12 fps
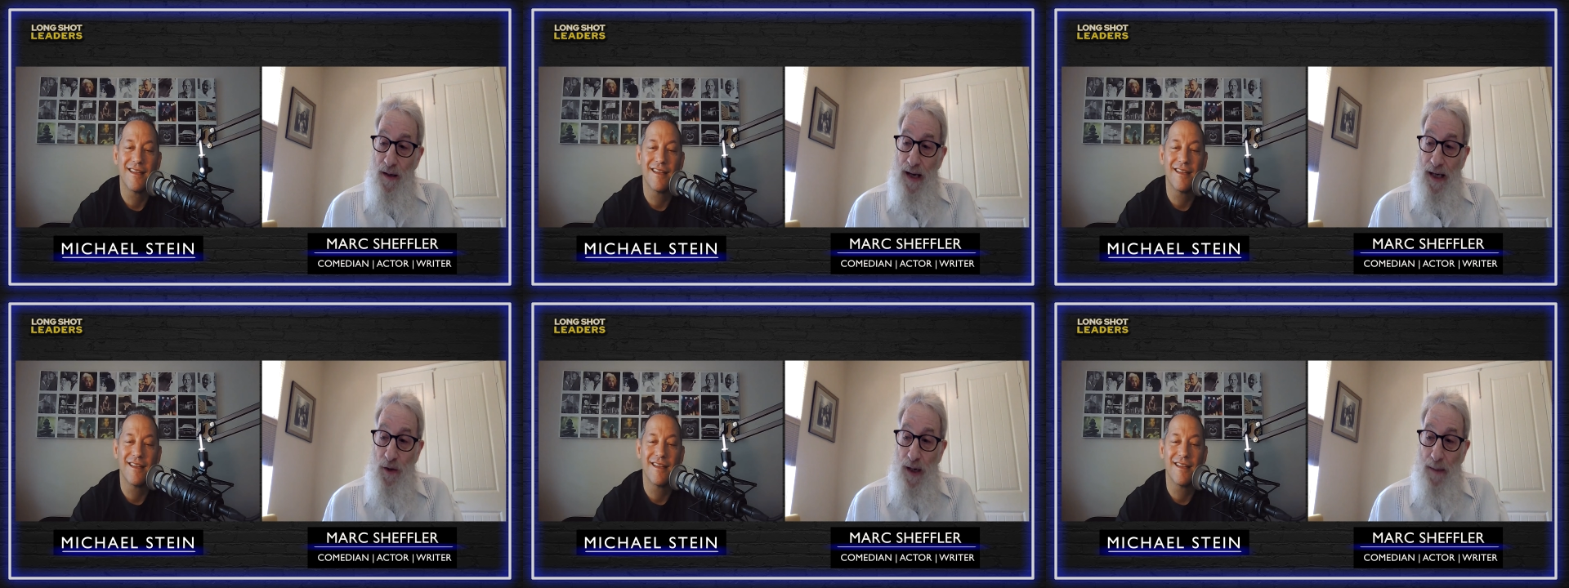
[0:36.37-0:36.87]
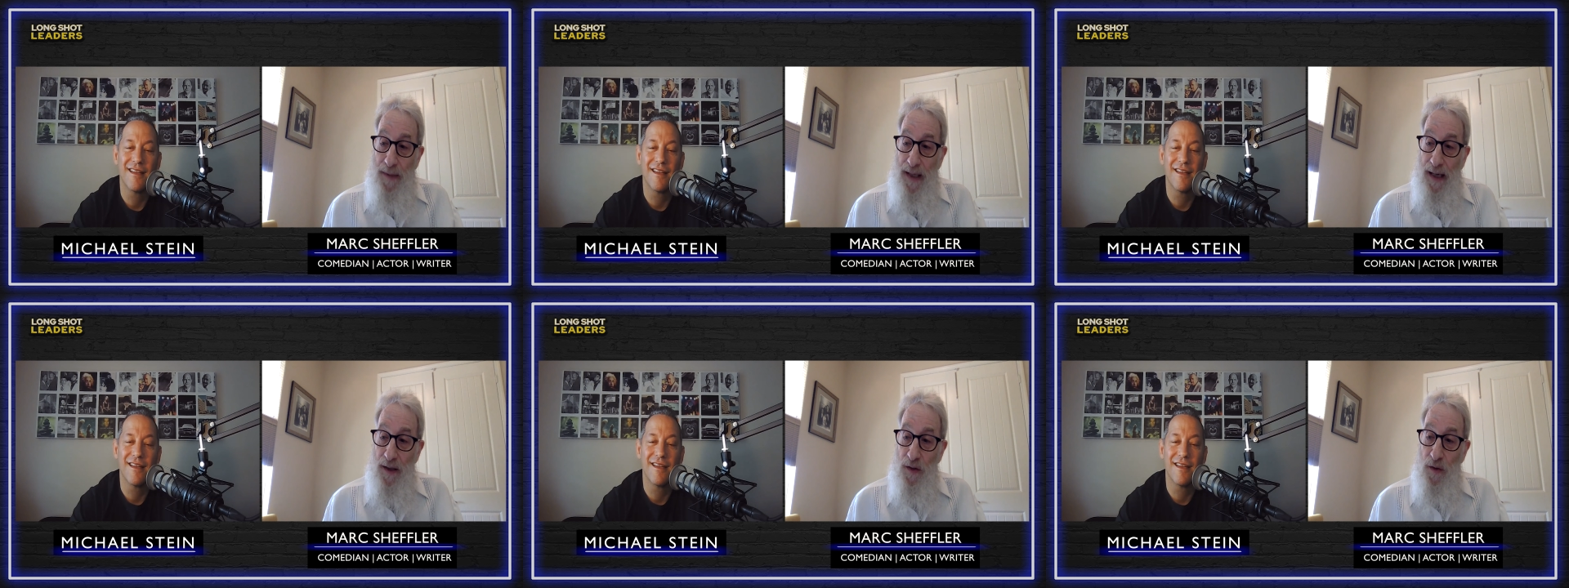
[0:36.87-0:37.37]
Speaker 1: I dropped
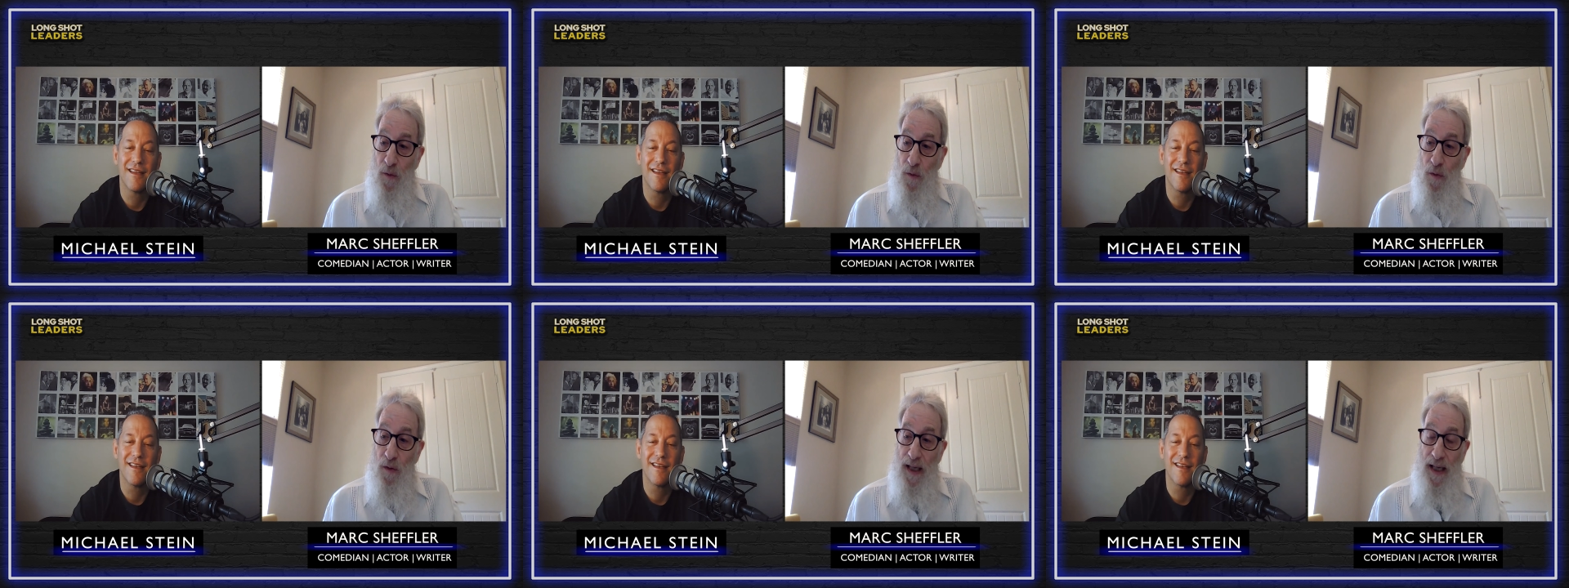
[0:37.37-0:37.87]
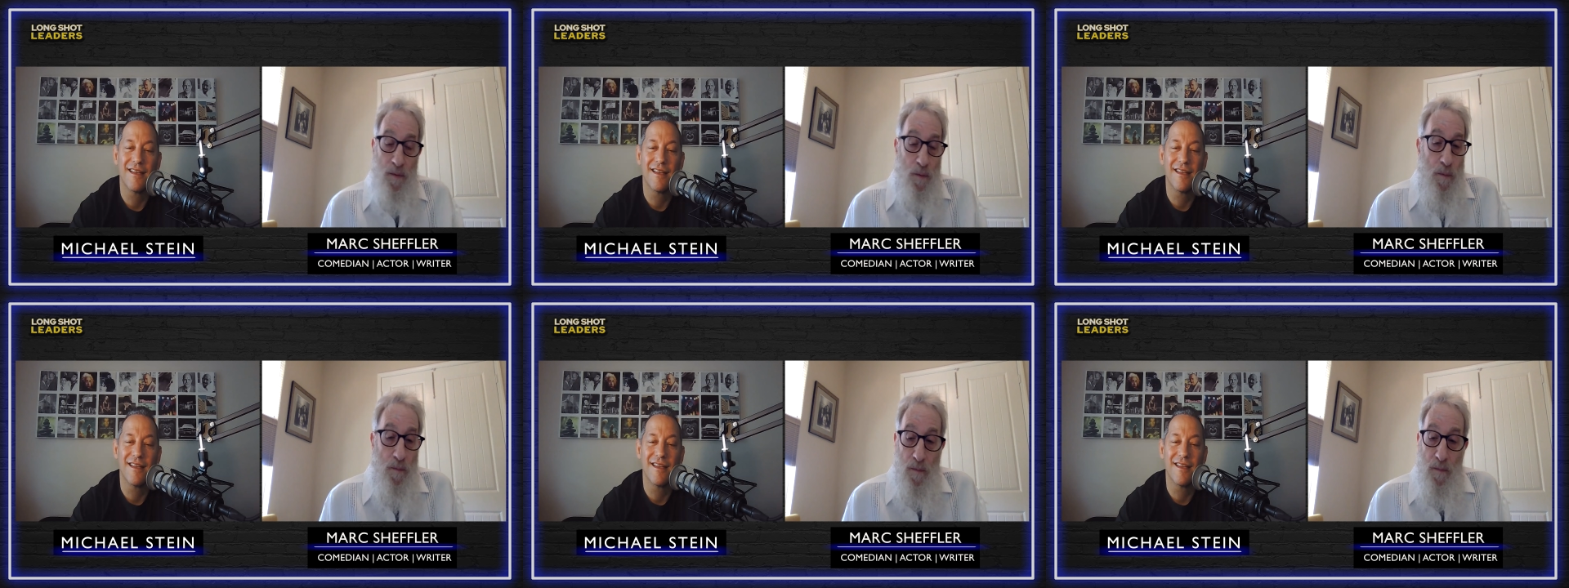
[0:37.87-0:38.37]
out of school
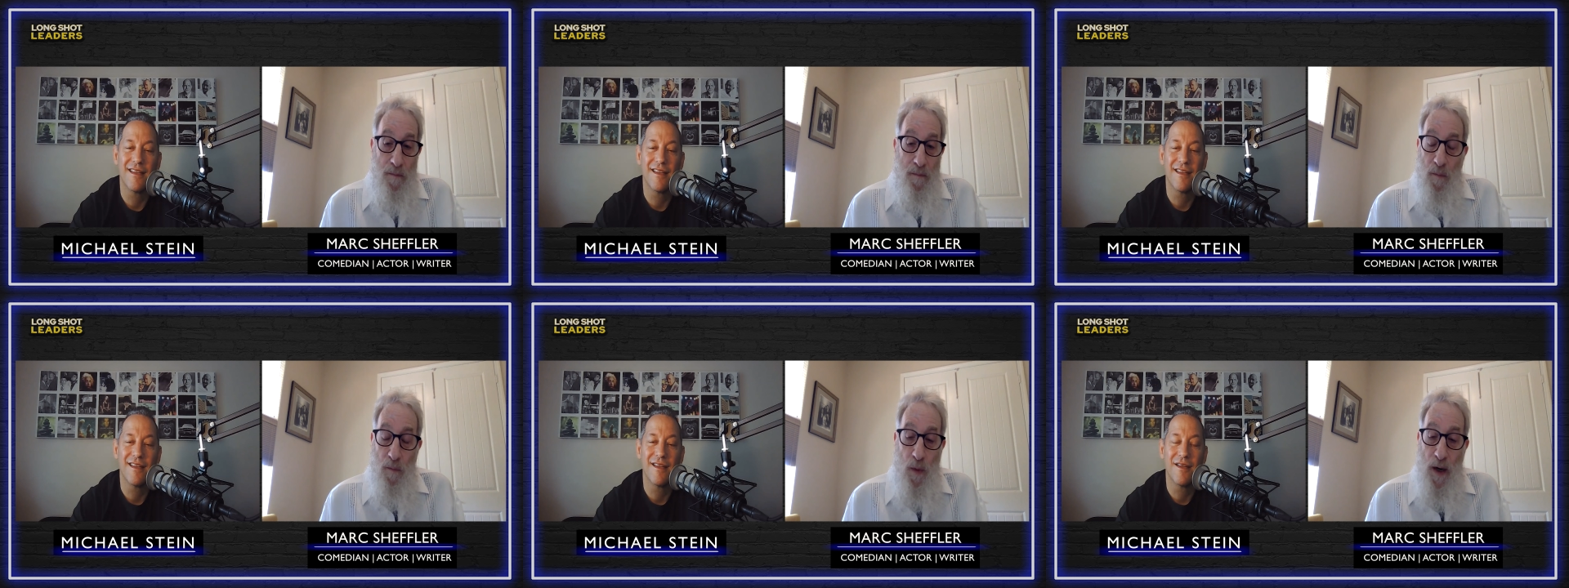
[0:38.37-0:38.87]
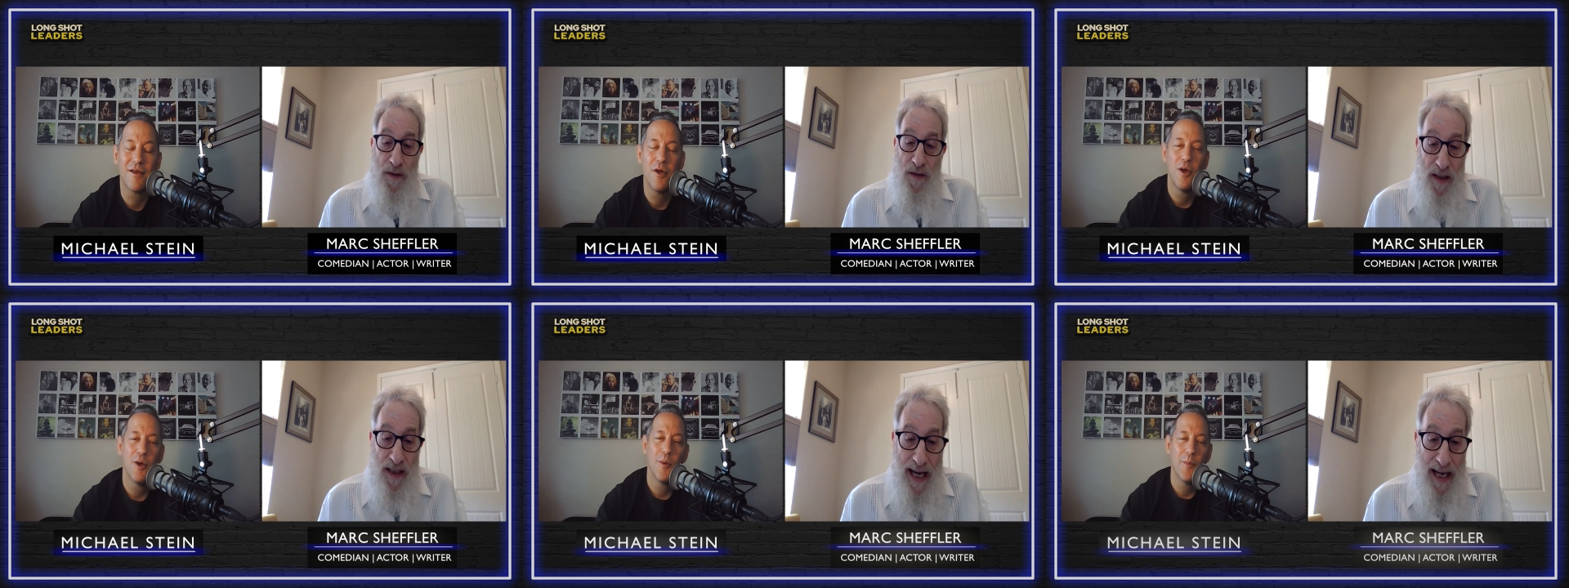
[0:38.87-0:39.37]
and went to
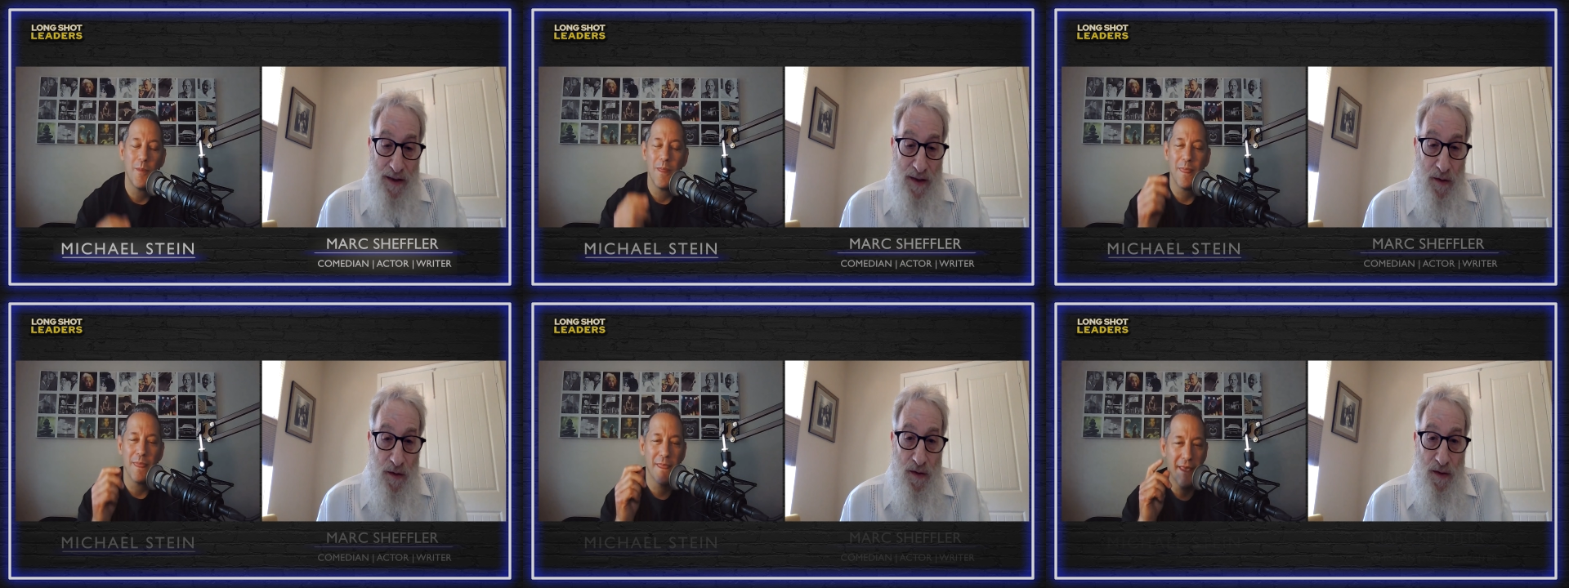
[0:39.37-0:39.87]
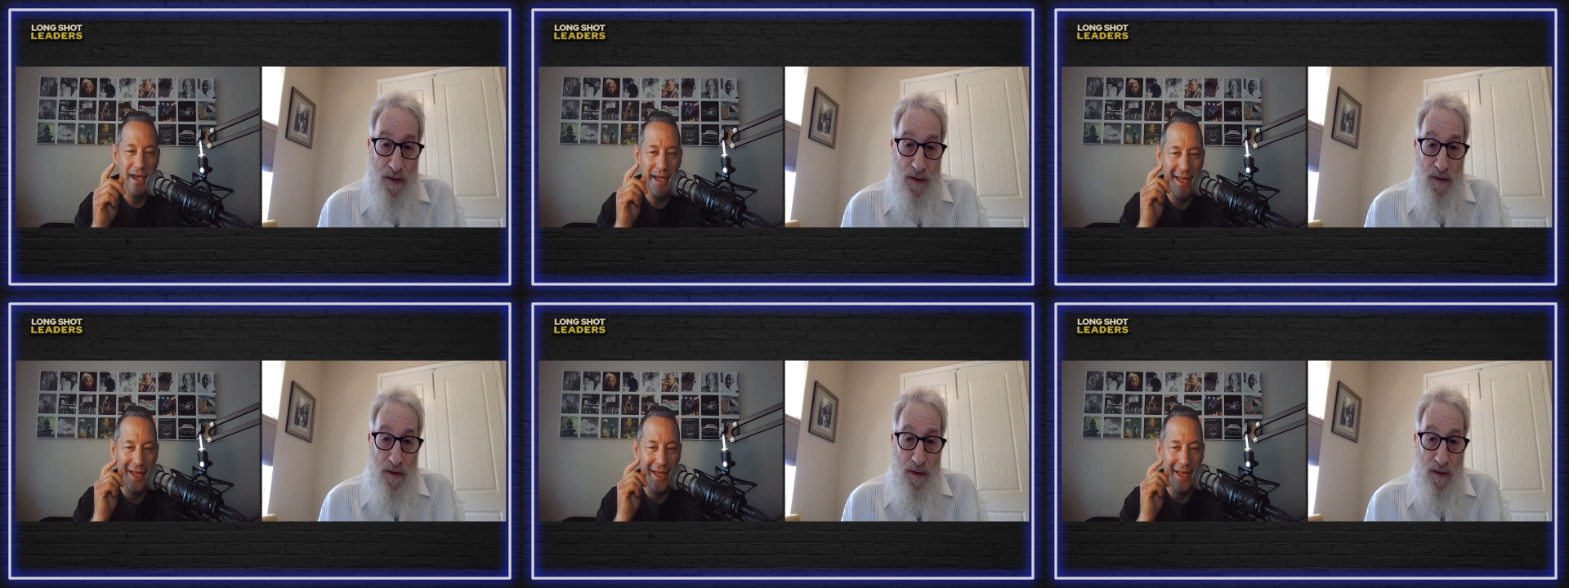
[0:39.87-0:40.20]
the Catskills.